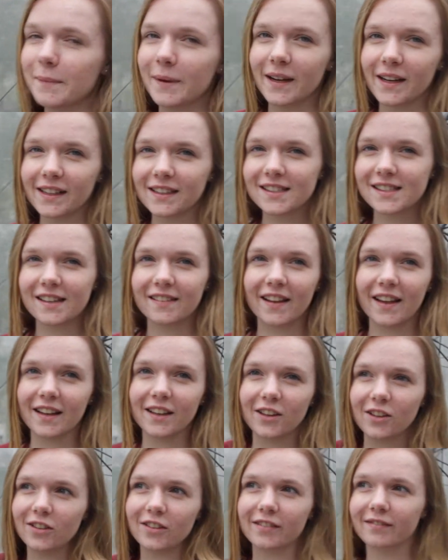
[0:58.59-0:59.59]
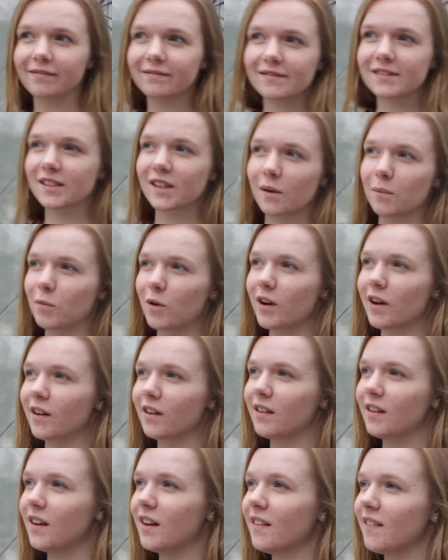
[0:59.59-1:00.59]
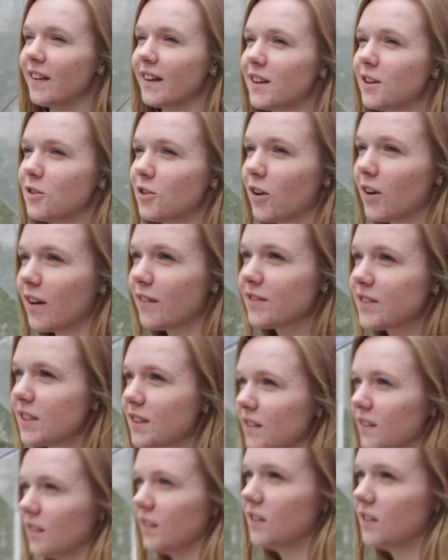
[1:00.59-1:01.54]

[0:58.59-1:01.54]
minutes and then you're somewhere. Like, you don't have to